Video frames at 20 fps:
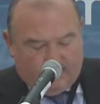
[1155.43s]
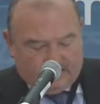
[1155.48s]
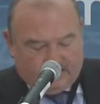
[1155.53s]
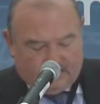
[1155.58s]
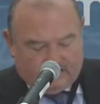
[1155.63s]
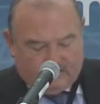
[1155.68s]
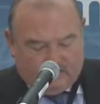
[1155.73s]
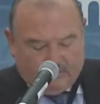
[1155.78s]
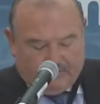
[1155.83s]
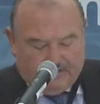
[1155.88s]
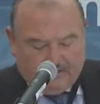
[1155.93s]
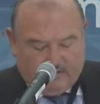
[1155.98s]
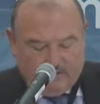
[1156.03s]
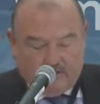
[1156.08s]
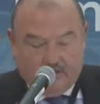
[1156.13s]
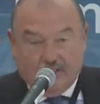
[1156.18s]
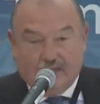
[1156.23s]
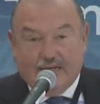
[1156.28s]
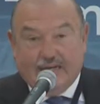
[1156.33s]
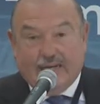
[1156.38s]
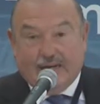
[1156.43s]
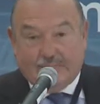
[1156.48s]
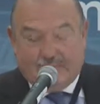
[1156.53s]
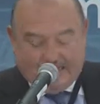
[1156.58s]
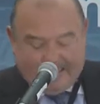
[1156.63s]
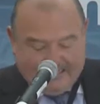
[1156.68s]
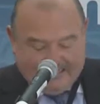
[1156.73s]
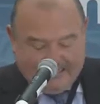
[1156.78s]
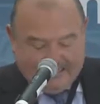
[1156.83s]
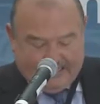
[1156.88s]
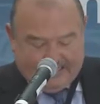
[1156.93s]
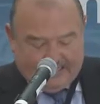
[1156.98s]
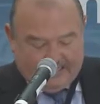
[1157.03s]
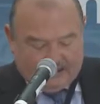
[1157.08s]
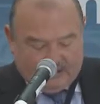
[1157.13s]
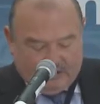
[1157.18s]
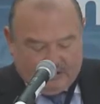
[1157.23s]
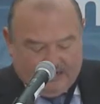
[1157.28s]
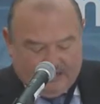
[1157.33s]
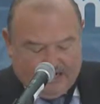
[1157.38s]
as well as government, by
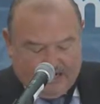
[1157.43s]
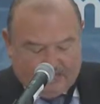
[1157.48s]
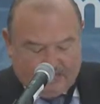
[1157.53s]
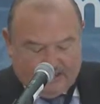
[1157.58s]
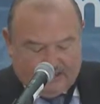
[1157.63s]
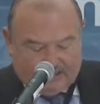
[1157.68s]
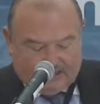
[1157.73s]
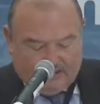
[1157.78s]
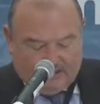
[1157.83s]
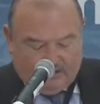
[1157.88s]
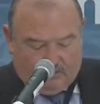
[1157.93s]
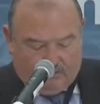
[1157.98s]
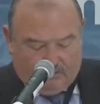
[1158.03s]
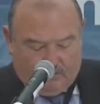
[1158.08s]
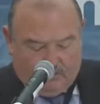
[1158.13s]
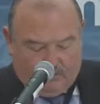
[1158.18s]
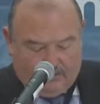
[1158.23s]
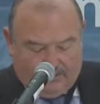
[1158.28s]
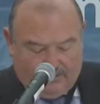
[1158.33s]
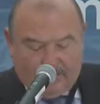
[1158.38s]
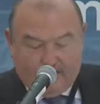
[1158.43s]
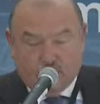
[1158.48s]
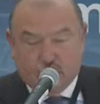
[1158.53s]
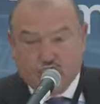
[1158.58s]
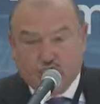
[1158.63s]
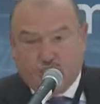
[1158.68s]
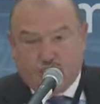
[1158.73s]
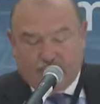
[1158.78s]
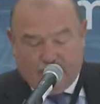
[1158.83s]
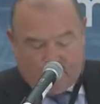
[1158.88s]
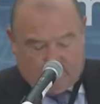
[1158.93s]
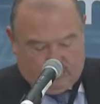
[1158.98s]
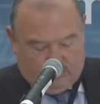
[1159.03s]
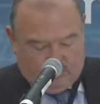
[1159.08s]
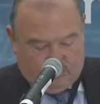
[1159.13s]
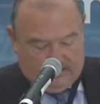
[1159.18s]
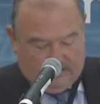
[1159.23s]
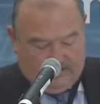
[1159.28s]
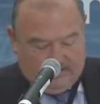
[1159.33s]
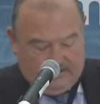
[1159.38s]
fostering transparency, participation,
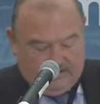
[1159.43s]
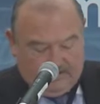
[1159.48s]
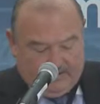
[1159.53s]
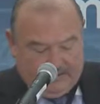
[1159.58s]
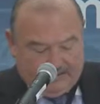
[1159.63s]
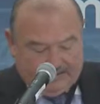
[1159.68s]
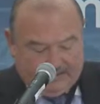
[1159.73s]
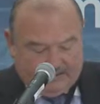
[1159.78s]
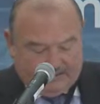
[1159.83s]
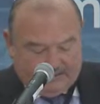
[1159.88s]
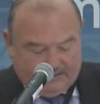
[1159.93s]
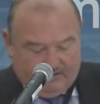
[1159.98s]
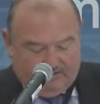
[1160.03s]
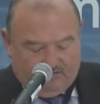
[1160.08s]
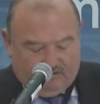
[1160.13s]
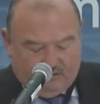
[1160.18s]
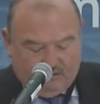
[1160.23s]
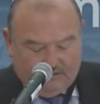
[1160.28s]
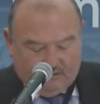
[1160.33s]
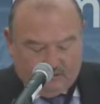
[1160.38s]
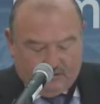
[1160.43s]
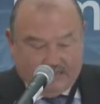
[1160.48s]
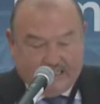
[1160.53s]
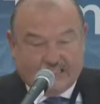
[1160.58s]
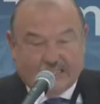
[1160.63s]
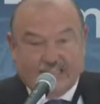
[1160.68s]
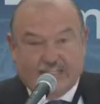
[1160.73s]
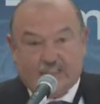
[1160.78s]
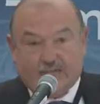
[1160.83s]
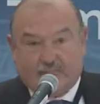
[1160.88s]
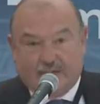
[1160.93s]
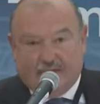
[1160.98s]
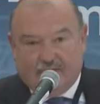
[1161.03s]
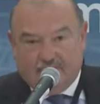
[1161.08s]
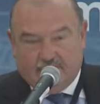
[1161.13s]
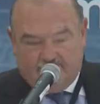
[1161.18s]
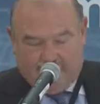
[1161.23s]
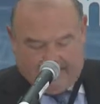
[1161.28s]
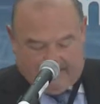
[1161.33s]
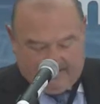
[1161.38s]
and developing collaboration between
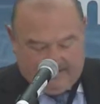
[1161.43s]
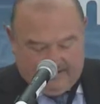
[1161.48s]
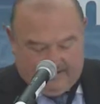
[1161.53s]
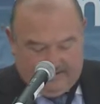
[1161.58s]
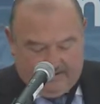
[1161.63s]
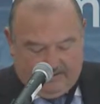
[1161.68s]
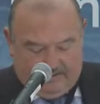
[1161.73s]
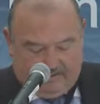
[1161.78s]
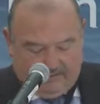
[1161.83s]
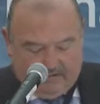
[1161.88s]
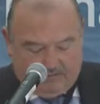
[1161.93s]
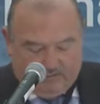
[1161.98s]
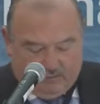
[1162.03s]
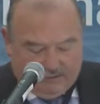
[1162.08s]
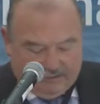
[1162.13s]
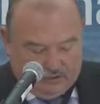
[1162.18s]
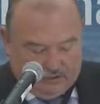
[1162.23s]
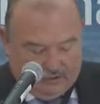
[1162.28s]
interest groups.